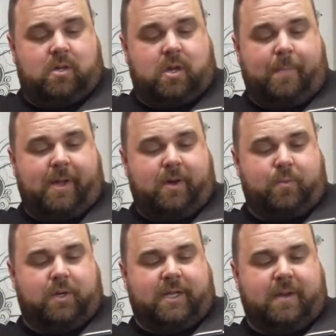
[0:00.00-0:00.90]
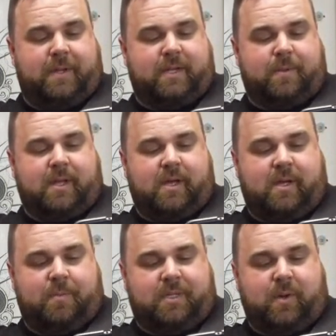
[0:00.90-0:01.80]
I'm my own worst enemy. Sometimes
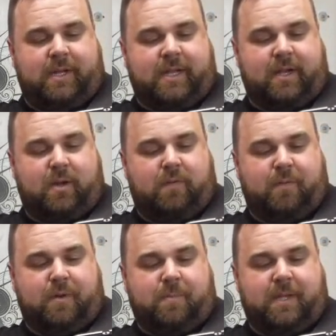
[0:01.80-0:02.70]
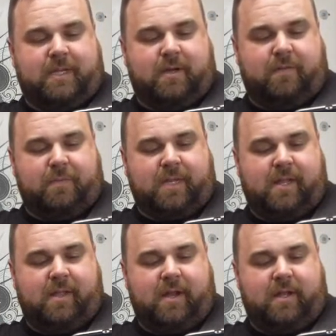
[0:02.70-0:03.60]
I tend to overbook myself.
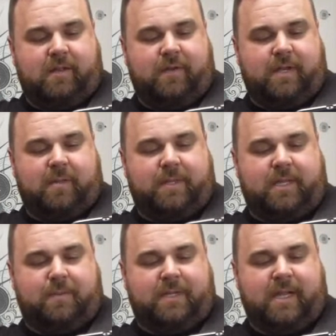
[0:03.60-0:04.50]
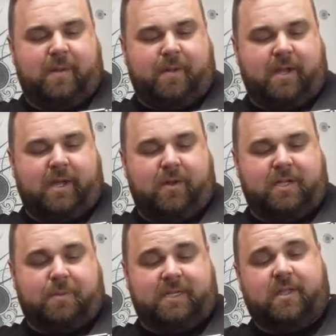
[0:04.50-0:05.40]
Late on delivery time sends me stand up all night
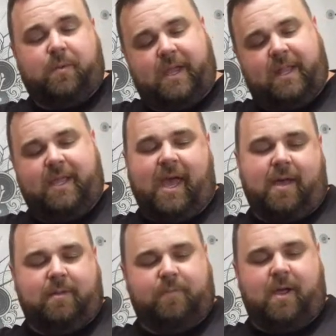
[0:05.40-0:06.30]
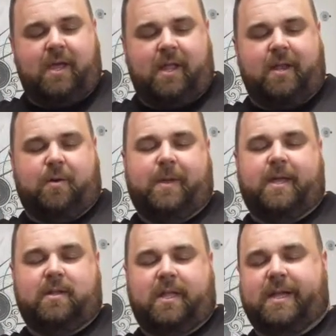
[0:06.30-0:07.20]
coating springs on the weekend. Yeah, Ryan, I know,
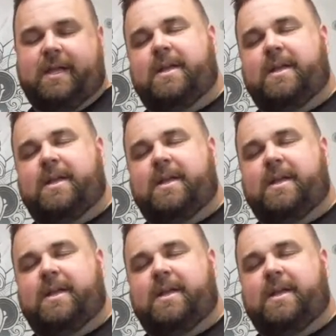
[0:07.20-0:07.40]
man. Like,